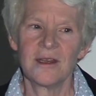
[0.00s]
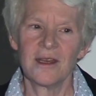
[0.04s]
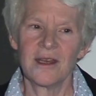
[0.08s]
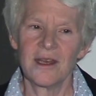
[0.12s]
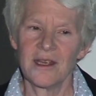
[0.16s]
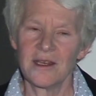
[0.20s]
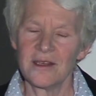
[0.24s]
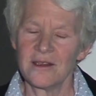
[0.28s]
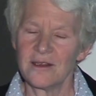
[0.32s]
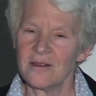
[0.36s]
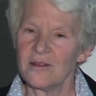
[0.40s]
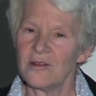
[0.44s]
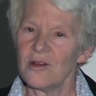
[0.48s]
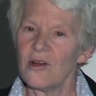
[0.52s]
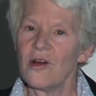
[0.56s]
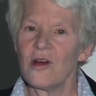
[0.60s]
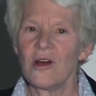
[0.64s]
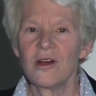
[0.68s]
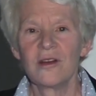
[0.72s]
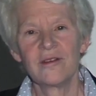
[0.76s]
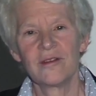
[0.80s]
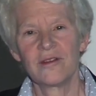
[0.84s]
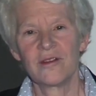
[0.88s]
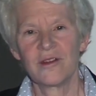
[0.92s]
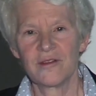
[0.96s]
And
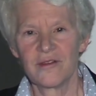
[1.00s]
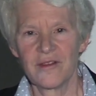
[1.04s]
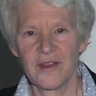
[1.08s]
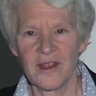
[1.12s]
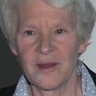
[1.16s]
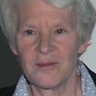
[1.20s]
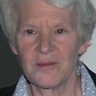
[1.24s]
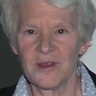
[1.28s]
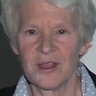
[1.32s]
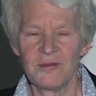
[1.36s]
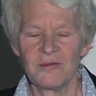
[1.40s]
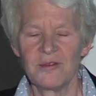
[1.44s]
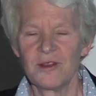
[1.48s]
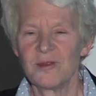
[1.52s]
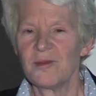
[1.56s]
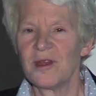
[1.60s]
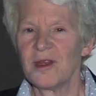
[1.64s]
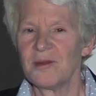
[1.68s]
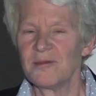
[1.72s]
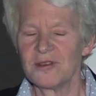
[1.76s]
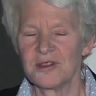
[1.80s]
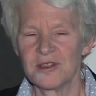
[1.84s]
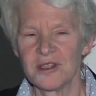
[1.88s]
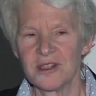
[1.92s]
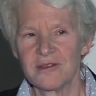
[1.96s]
all of her family were
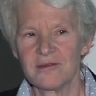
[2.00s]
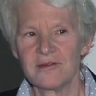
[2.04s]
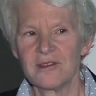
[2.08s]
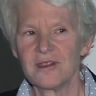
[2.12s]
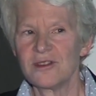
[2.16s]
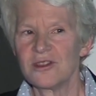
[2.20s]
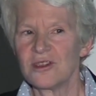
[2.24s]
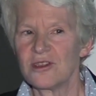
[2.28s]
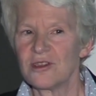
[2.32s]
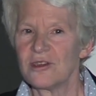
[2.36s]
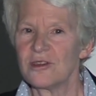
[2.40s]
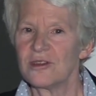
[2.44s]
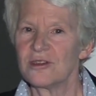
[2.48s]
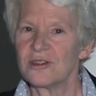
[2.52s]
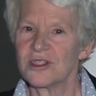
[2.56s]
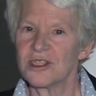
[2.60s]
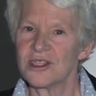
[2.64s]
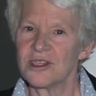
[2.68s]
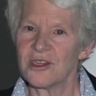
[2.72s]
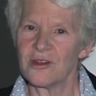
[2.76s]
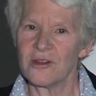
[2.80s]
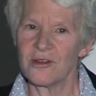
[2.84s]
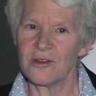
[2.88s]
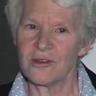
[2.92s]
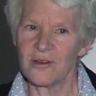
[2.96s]
members of the church,
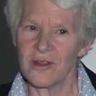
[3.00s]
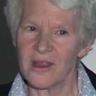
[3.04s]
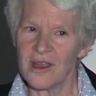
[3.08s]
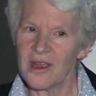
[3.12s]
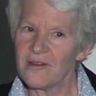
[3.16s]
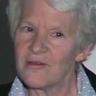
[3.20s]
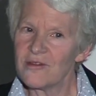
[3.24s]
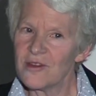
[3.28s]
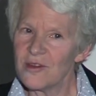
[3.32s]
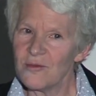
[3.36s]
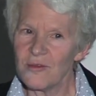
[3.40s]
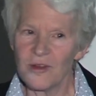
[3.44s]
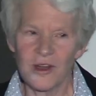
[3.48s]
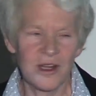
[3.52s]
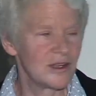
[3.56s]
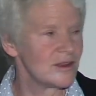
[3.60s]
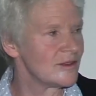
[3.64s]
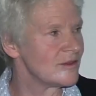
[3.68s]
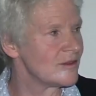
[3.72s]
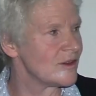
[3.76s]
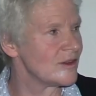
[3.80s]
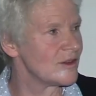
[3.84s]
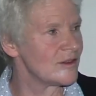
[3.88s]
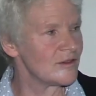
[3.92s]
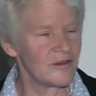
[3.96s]
so every one
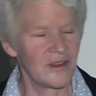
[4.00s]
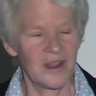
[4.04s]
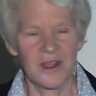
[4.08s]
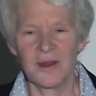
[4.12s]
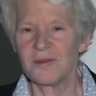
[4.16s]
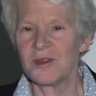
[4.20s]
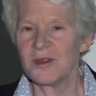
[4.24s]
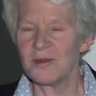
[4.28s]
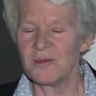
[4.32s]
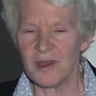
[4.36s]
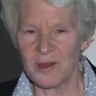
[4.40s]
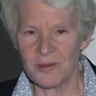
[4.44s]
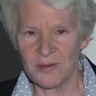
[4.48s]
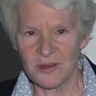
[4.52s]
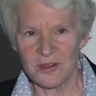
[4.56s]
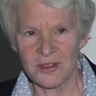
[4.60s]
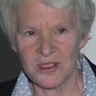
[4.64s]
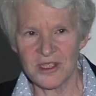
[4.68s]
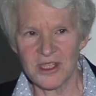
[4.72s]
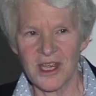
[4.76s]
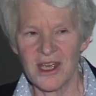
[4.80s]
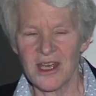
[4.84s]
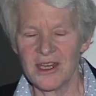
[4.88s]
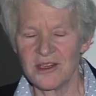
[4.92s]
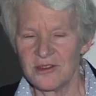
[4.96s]
of her family
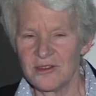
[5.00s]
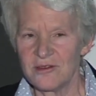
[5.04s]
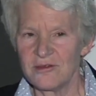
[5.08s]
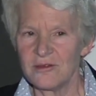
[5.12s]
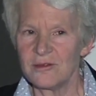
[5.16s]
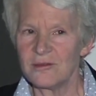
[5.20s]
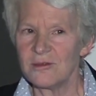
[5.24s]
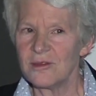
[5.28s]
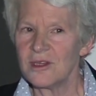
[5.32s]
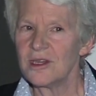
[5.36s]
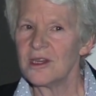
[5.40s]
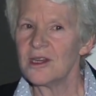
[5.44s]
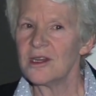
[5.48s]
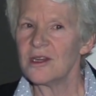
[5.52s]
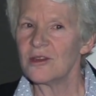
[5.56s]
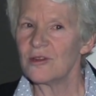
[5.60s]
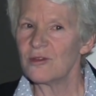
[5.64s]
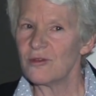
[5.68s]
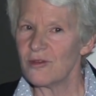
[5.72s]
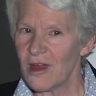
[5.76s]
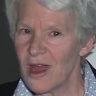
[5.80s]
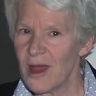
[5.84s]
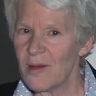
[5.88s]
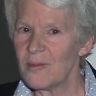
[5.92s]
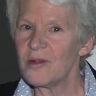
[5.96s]
members had to
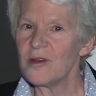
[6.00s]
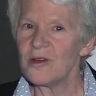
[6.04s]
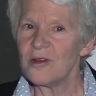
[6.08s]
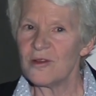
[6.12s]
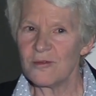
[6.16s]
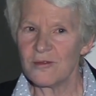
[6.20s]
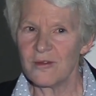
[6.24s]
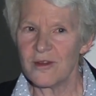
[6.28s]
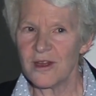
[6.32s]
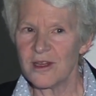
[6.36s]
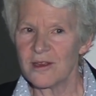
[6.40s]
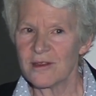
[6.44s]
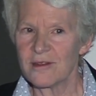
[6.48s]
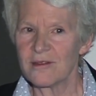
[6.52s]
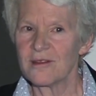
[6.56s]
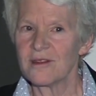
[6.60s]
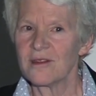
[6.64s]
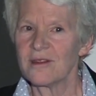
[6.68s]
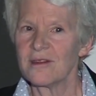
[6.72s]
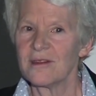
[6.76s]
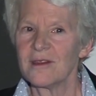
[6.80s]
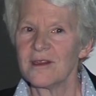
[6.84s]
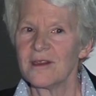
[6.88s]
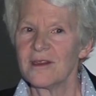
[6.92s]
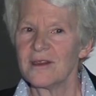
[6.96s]
grapple
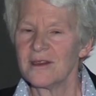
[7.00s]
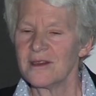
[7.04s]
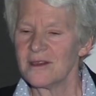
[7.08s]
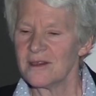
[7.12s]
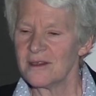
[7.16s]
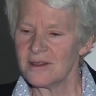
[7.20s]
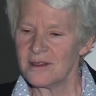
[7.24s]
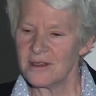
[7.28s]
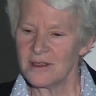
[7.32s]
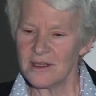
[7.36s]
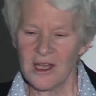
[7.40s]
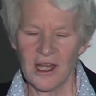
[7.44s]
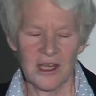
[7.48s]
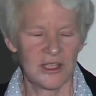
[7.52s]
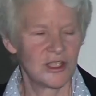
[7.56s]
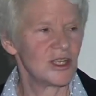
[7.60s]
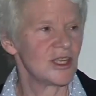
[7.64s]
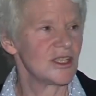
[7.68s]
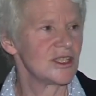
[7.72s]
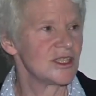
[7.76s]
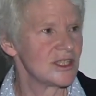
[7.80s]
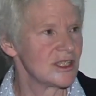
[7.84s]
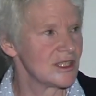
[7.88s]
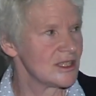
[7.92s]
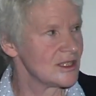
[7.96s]
with not
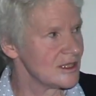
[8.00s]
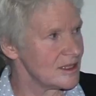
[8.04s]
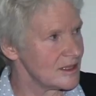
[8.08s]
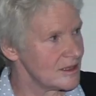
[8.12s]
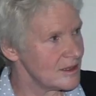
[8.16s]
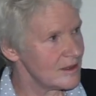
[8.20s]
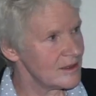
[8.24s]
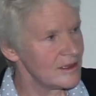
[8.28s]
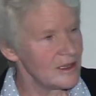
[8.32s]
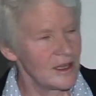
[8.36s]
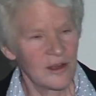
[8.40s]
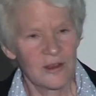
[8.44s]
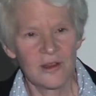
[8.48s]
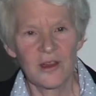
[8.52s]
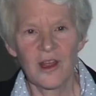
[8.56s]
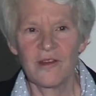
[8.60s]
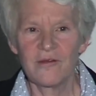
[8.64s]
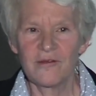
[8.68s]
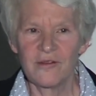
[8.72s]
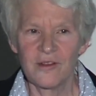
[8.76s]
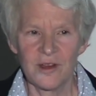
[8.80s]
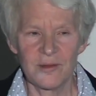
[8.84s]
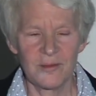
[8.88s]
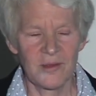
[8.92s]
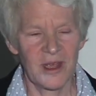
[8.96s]
just their
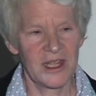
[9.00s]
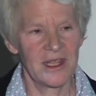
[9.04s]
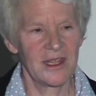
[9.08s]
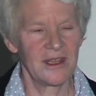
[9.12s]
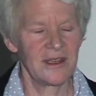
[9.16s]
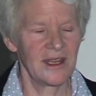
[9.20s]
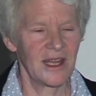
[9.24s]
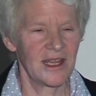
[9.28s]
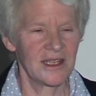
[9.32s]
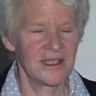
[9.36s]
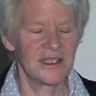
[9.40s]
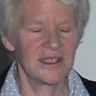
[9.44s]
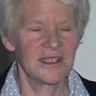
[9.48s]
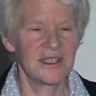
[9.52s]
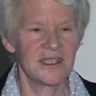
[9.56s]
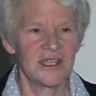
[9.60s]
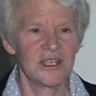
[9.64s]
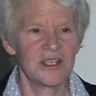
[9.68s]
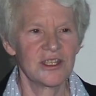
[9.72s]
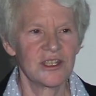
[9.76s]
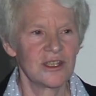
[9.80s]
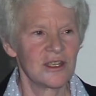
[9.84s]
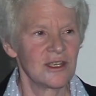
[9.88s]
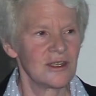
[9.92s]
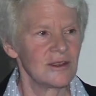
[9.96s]
loved one making that
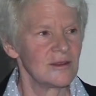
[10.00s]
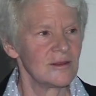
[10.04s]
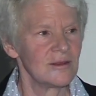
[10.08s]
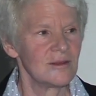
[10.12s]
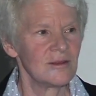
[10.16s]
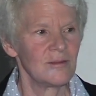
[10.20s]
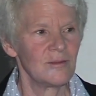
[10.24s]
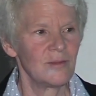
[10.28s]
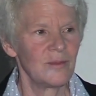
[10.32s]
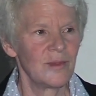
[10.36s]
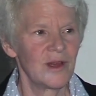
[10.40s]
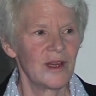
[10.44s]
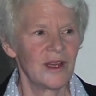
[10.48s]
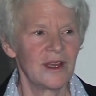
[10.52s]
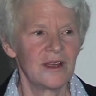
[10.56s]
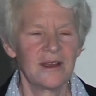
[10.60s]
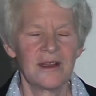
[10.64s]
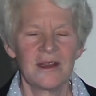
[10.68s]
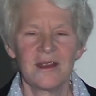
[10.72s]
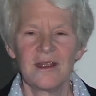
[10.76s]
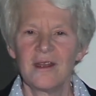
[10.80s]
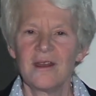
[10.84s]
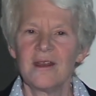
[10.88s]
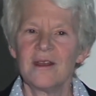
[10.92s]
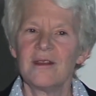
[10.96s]
decision, but
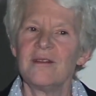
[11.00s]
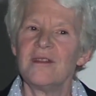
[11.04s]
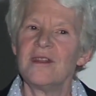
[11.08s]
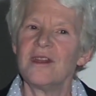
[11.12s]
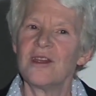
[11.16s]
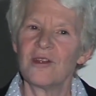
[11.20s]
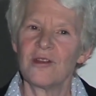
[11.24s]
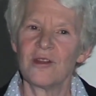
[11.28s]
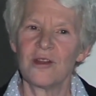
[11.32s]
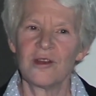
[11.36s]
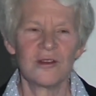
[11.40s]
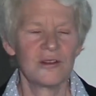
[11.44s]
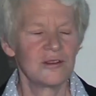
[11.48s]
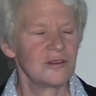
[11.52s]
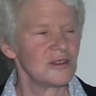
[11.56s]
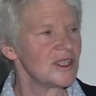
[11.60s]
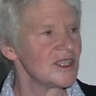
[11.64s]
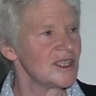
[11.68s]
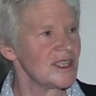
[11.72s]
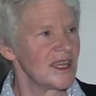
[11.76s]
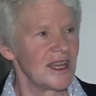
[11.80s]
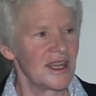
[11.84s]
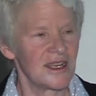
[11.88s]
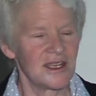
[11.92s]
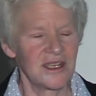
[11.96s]
their own
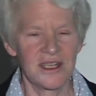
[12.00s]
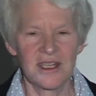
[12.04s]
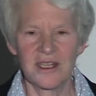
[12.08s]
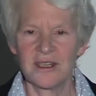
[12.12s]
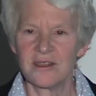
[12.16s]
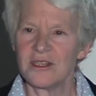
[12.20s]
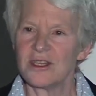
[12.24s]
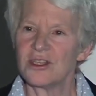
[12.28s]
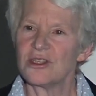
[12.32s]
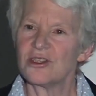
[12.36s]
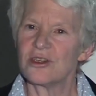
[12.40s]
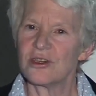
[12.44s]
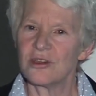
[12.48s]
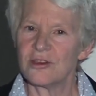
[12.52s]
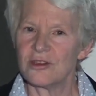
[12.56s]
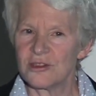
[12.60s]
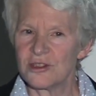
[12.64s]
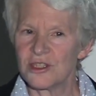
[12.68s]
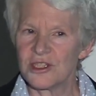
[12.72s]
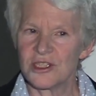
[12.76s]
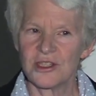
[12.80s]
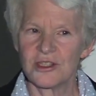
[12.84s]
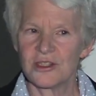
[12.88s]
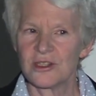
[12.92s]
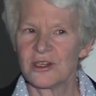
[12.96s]
standing in the
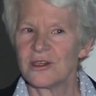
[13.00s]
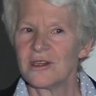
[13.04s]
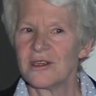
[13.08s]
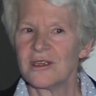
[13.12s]
church